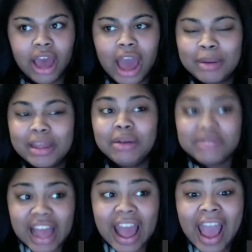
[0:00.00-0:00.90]
I mean, that was
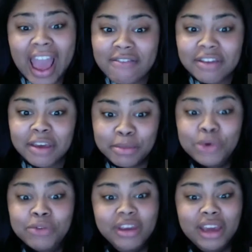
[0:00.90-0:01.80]
a heavy
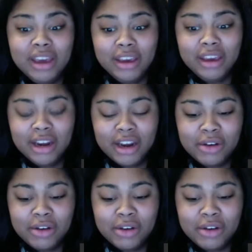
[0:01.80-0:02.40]
movie, you know?